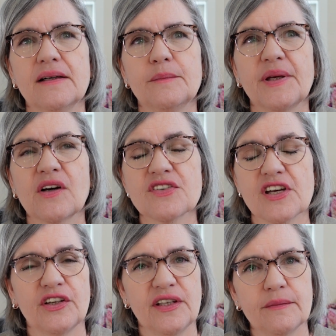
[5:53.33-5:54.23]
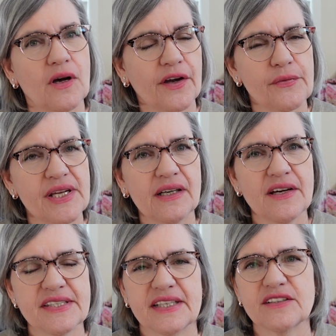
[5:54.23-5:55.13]
Because I
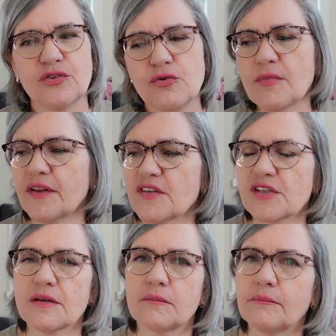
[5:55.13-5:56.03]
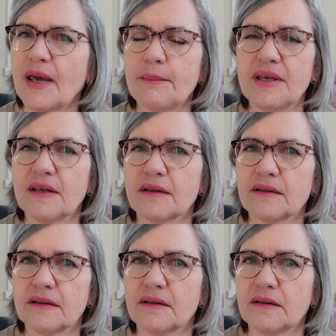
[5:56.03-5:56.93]
realized that 2 months may be
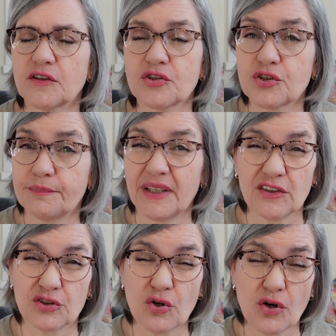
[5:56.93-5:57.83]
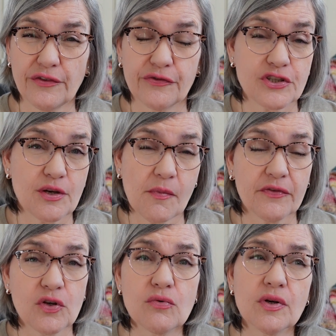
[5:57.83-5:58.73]
a bit too short for some of
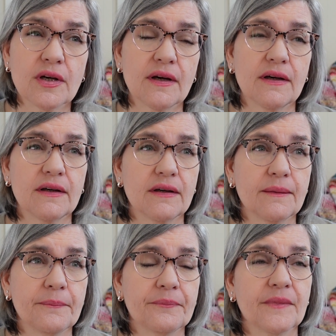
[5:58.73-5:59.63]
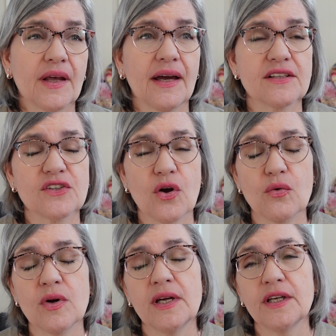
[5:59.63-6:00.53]
you,
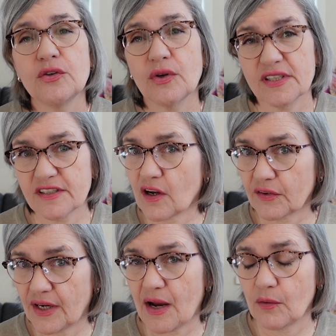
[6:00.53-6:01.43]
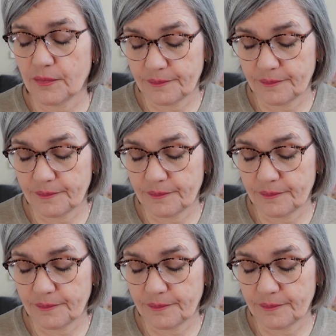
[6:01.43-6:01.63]
so you can start now.